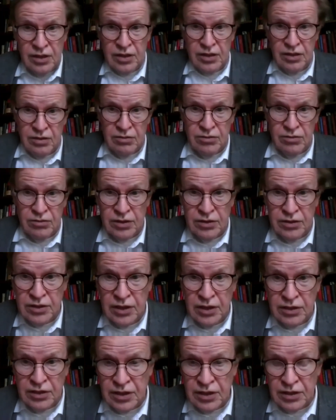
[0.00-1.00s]

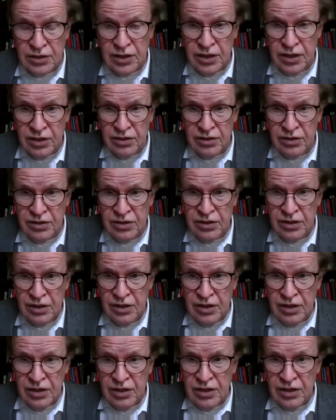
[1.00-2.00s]
it's clear that
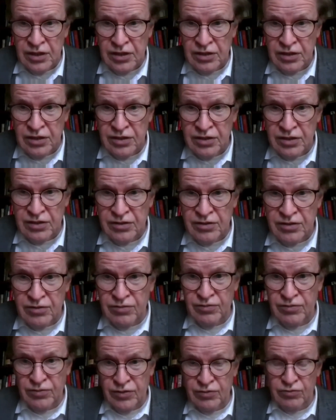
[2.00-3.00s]

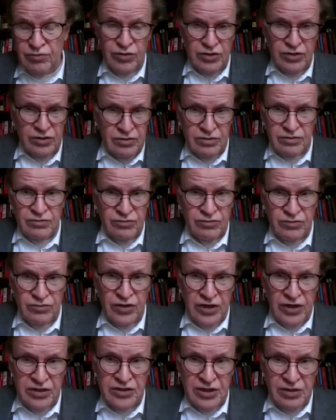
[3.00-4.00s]
there were
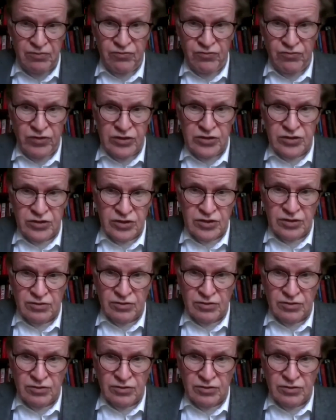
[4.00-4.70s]
really deep fissures.